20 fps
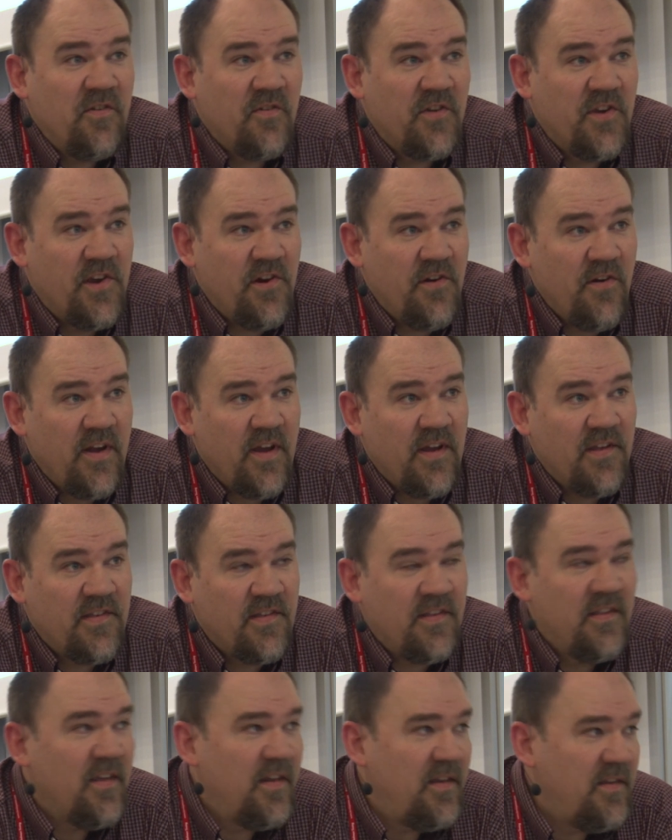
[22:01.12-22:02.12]
you curious,
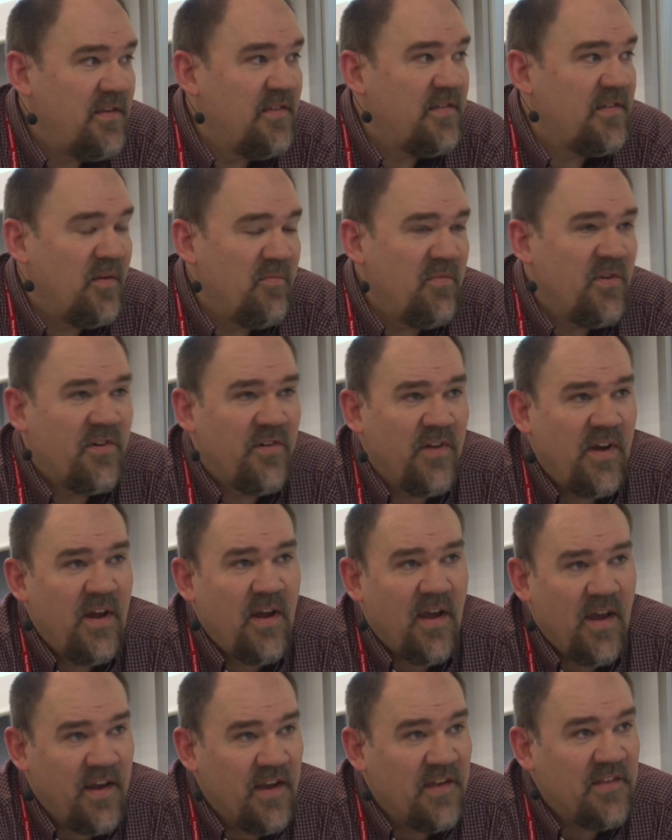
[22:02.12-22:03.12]
then to some degree,
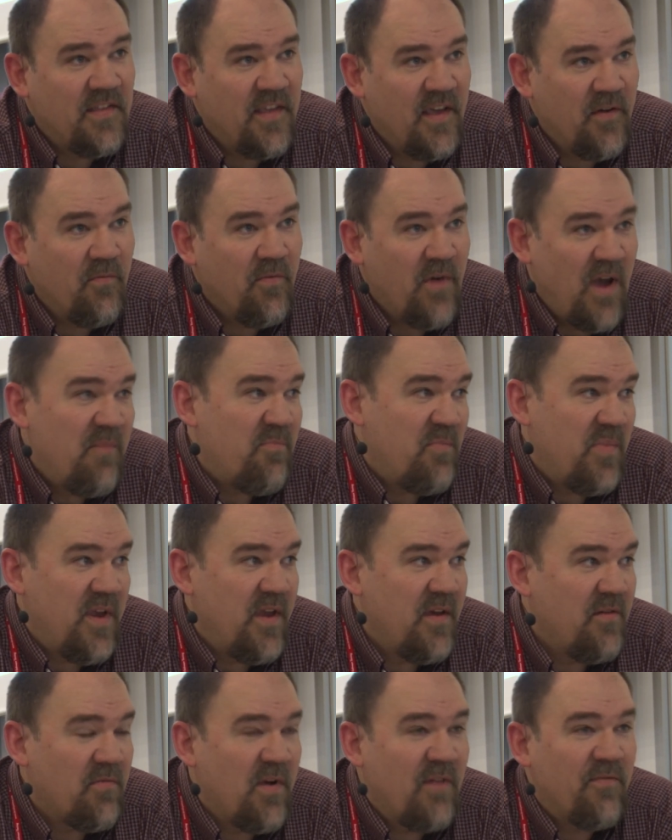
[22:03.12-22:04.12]
I guess that might
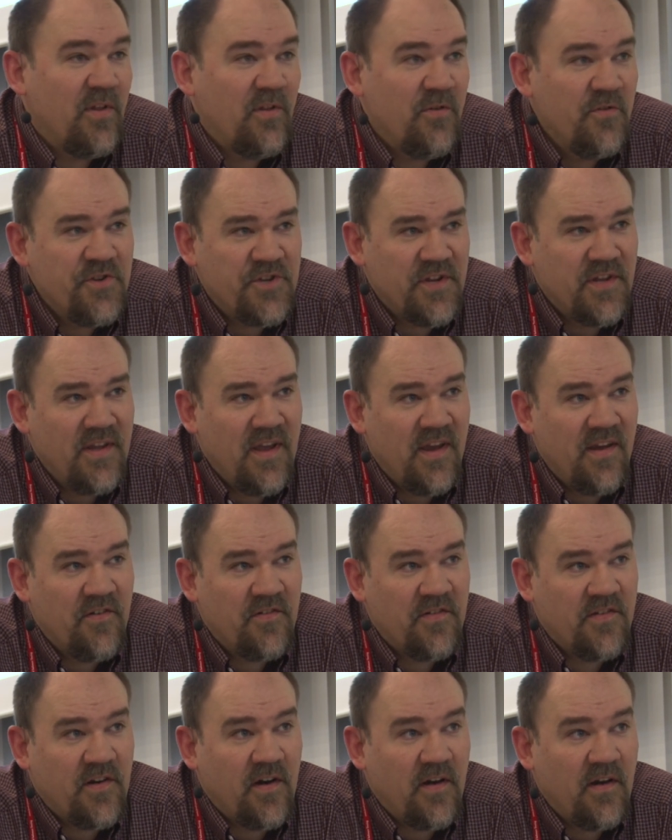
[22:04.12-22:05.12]
be a revolution that you're
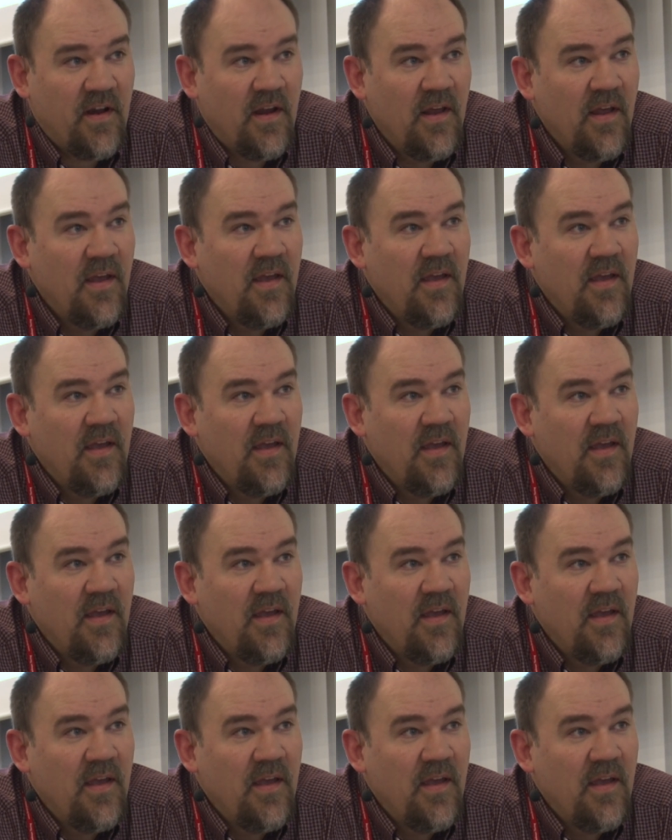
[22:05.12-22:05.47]
starting.